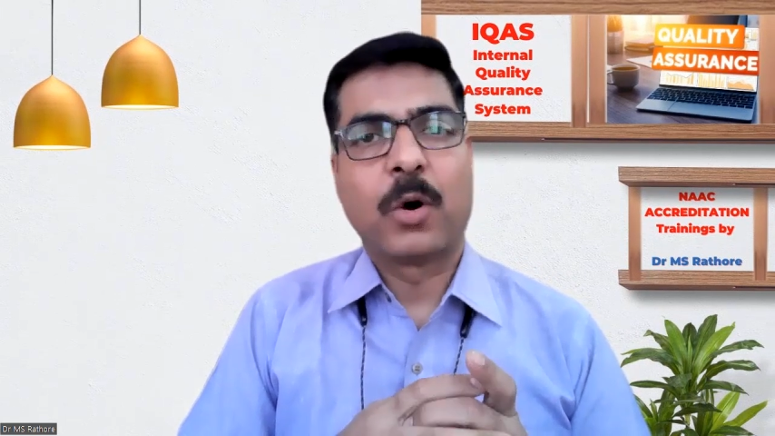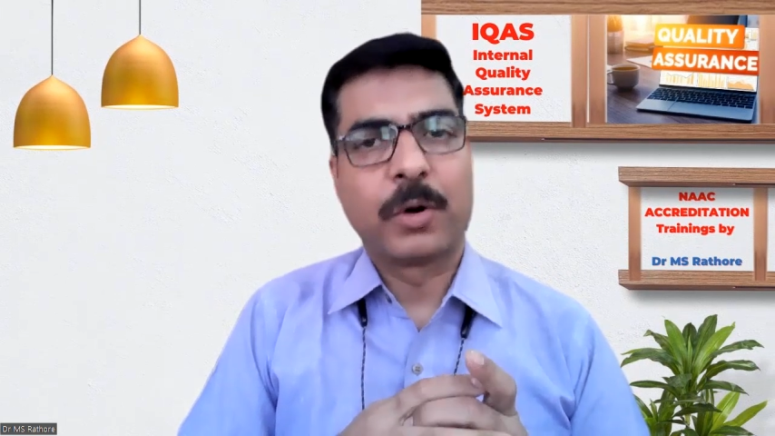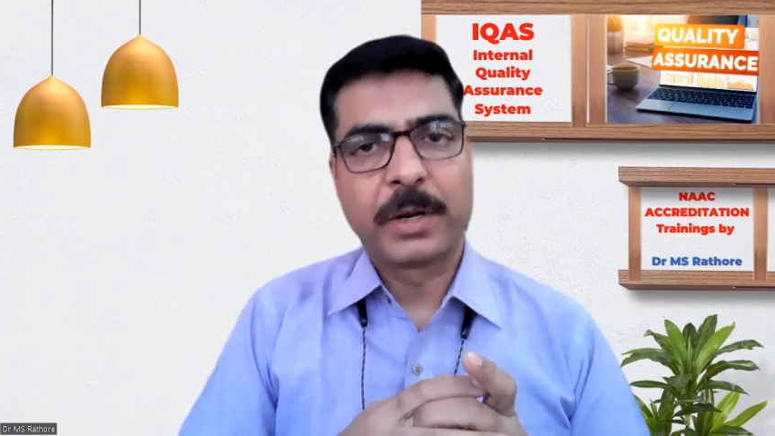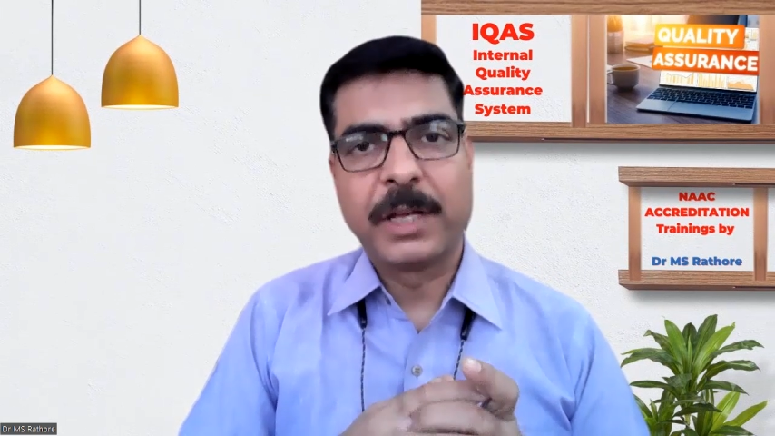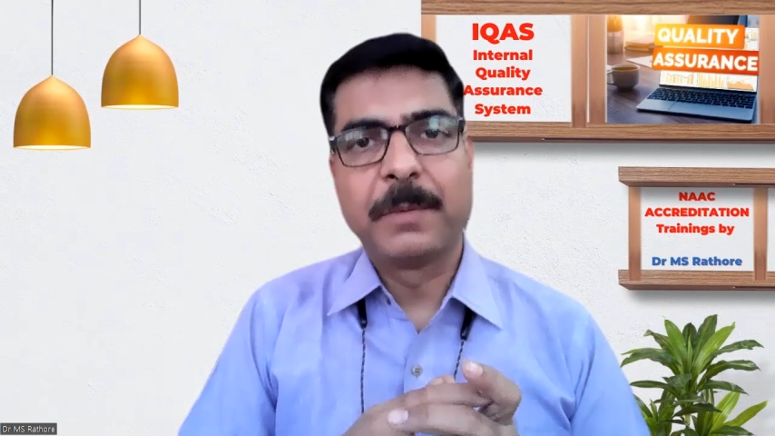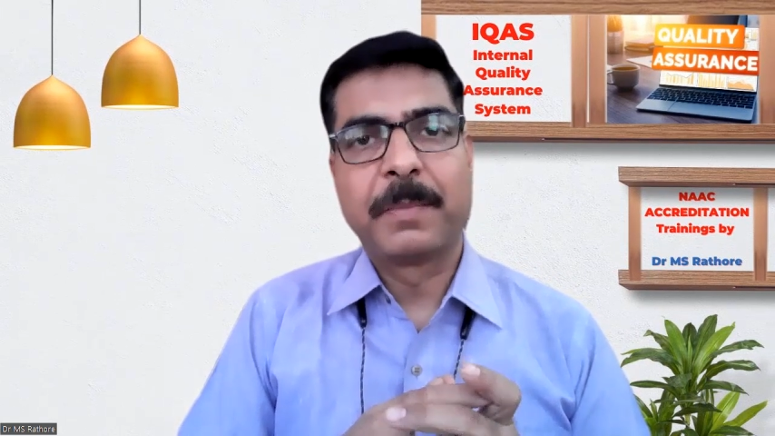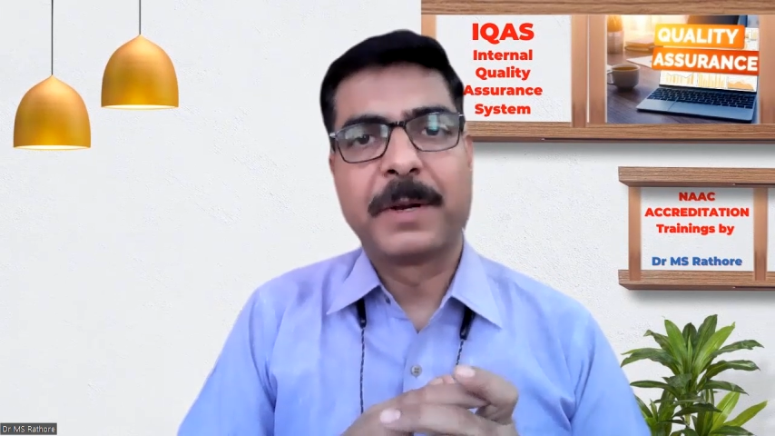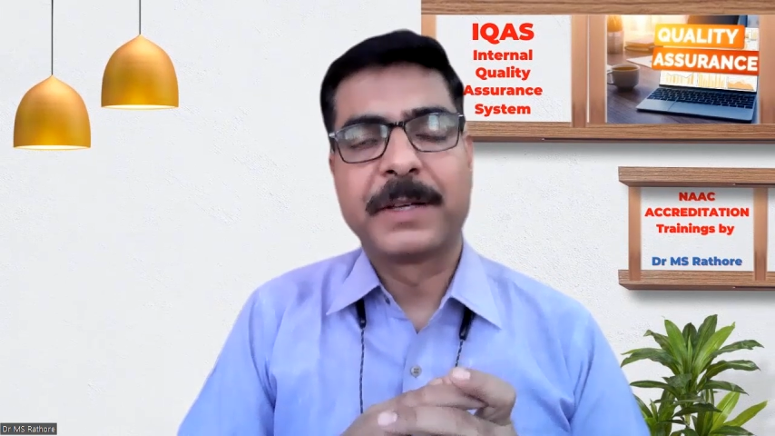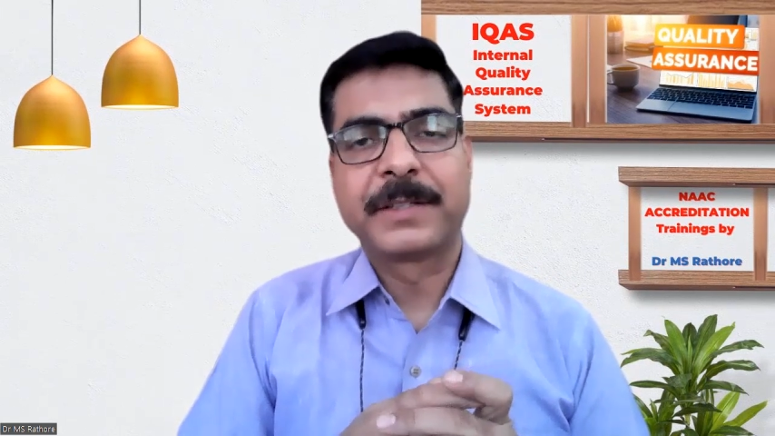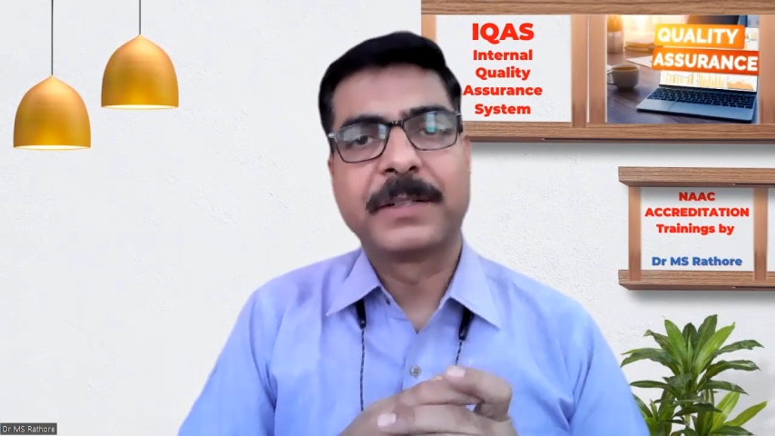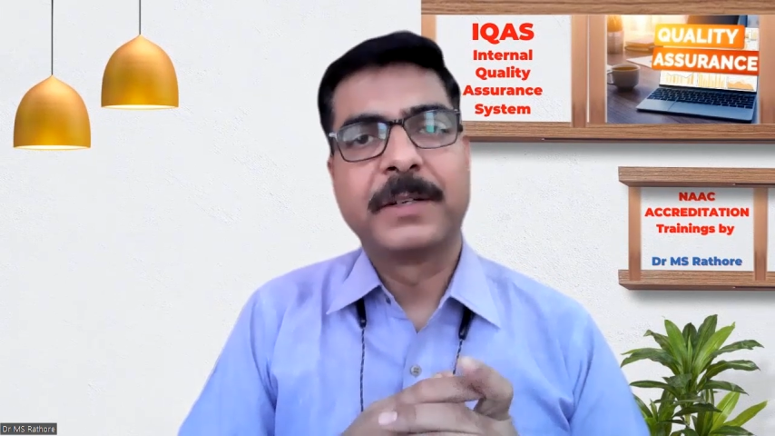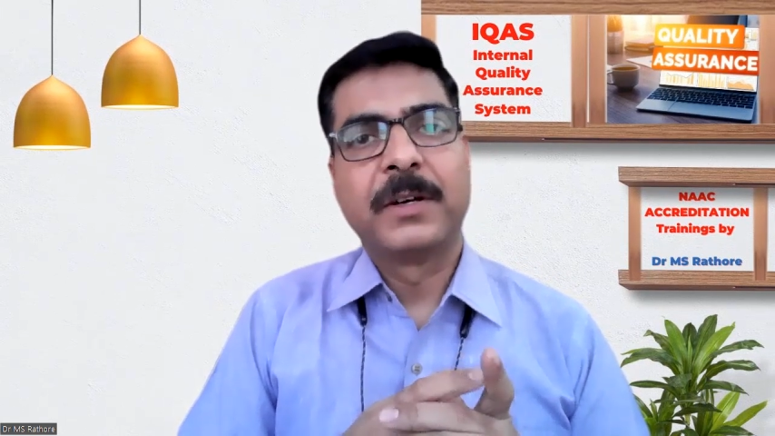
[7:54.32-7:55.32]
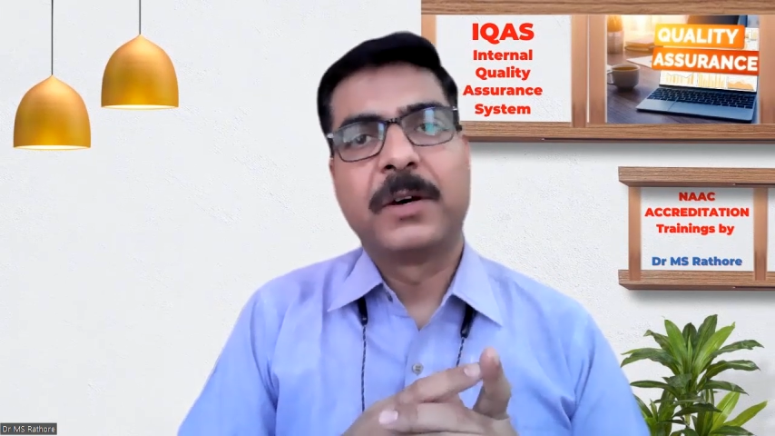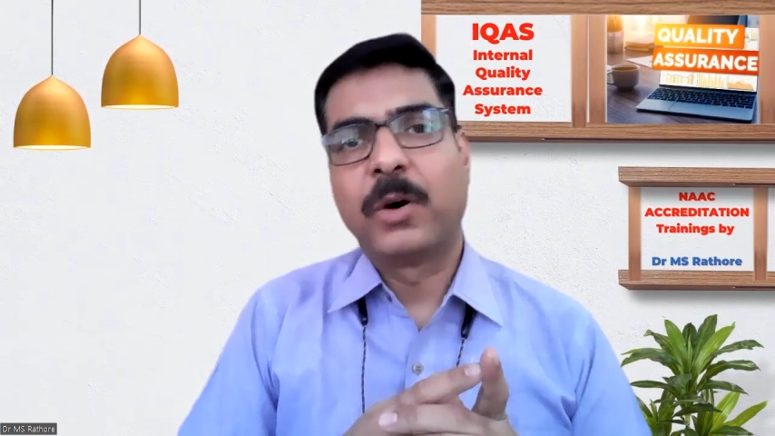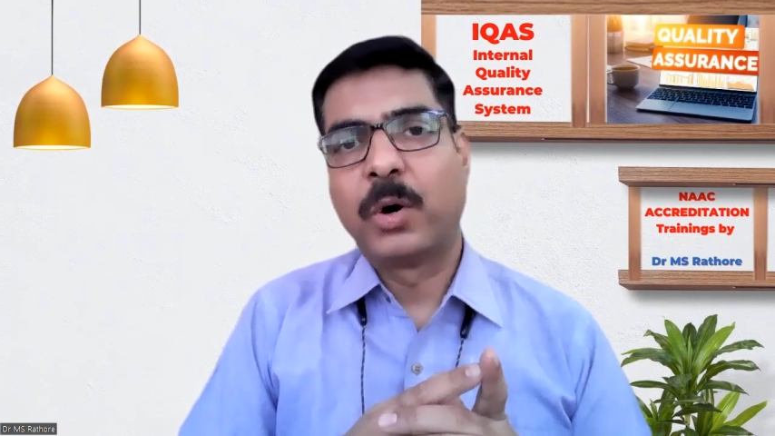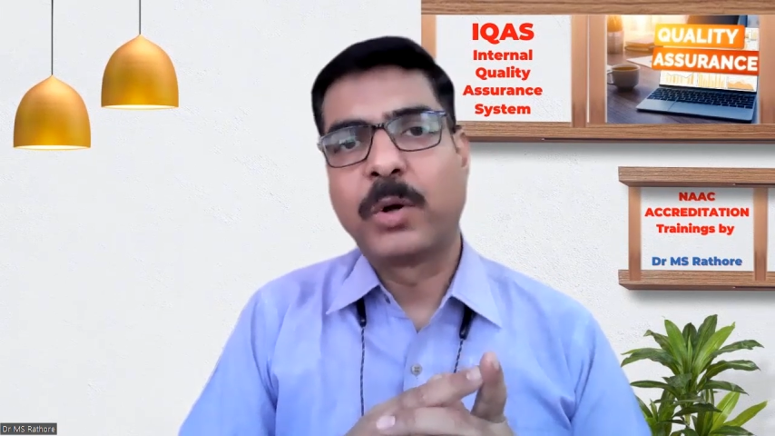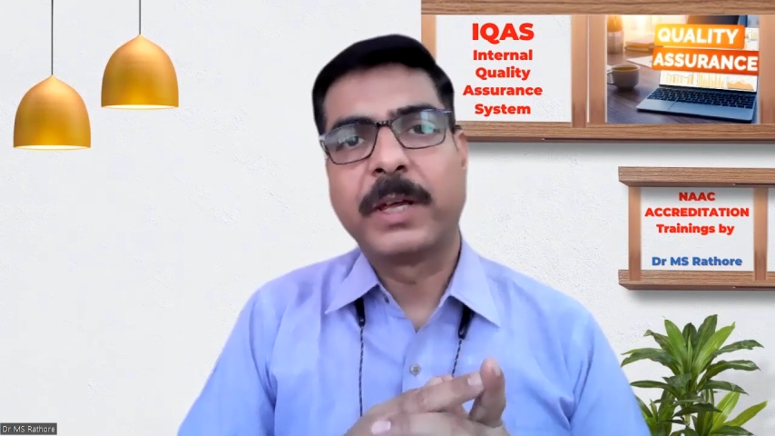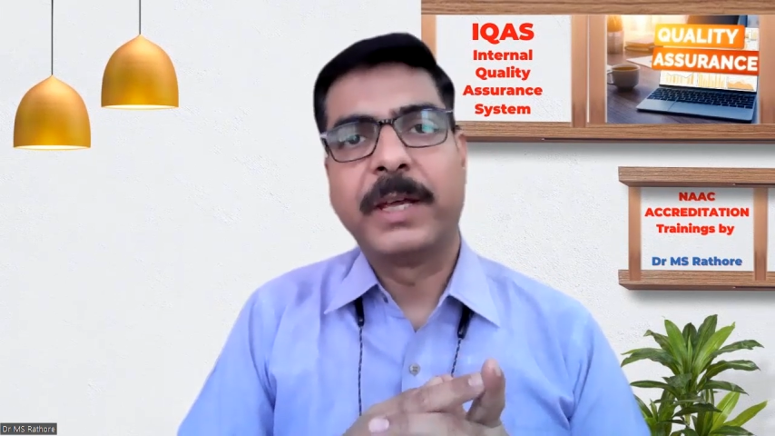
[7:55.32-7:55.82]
or A+, or